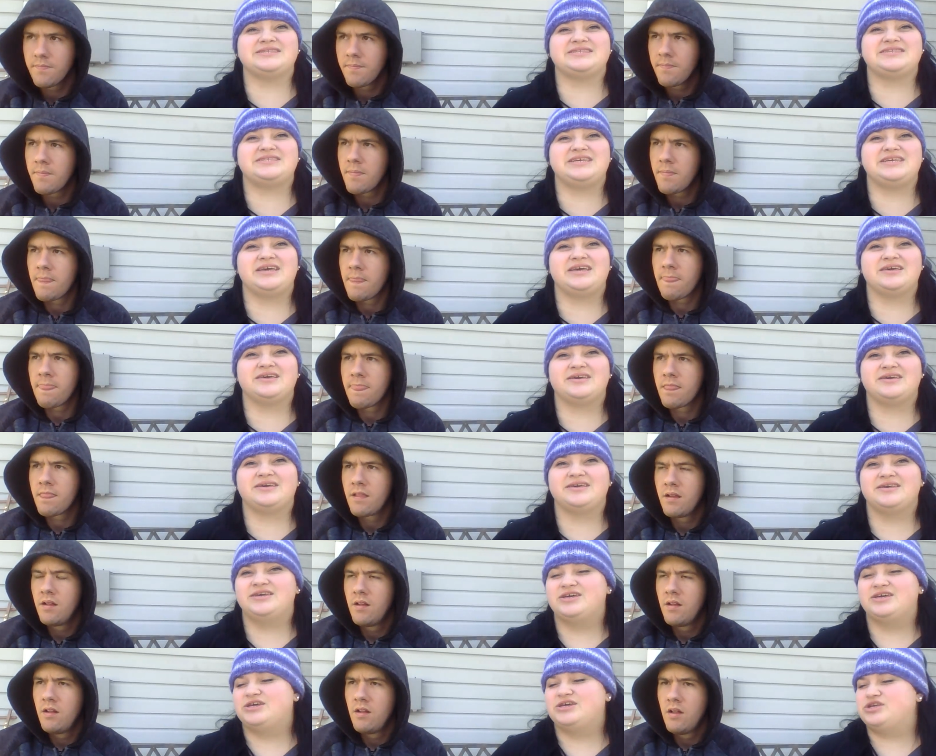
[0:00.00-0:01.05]
Speaker 1: stick.
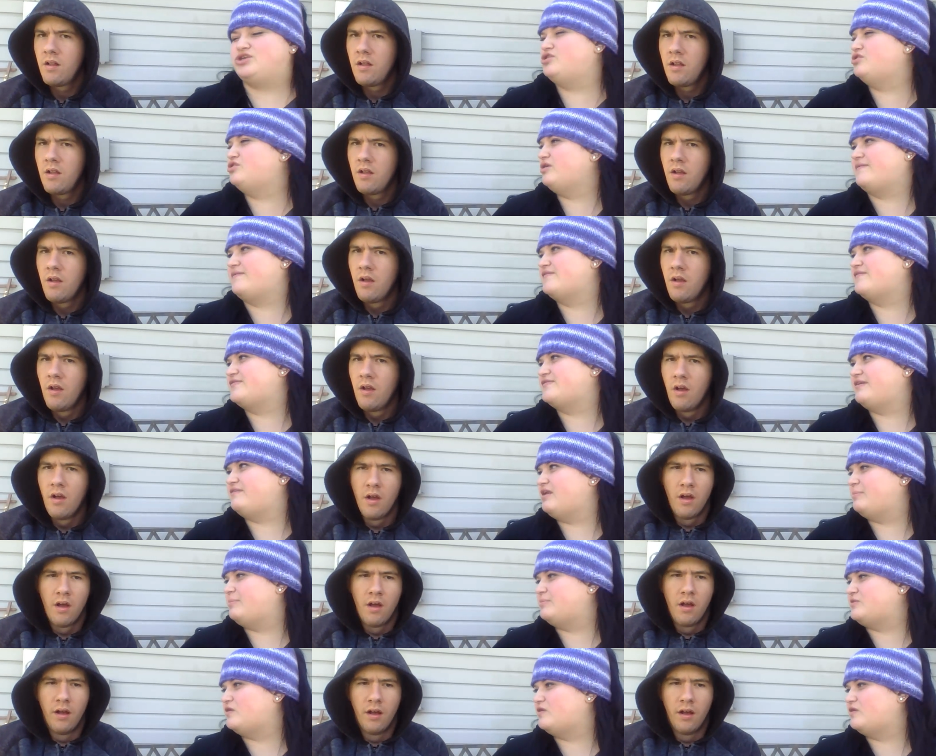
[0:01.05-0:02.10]
You don't have a favorite
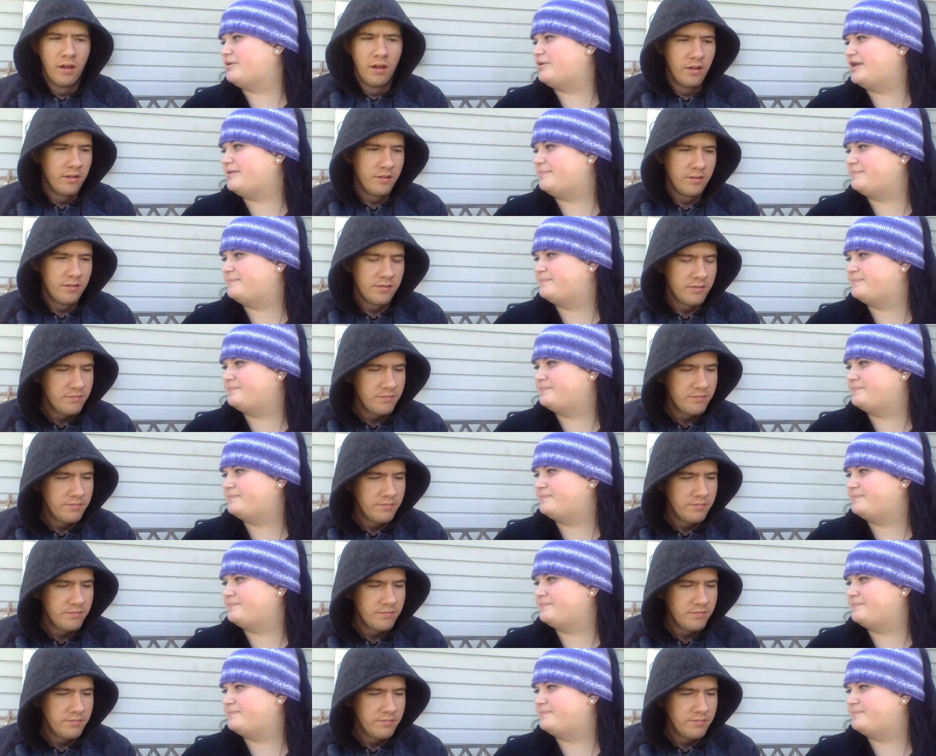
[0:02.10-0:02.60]
episode of mine.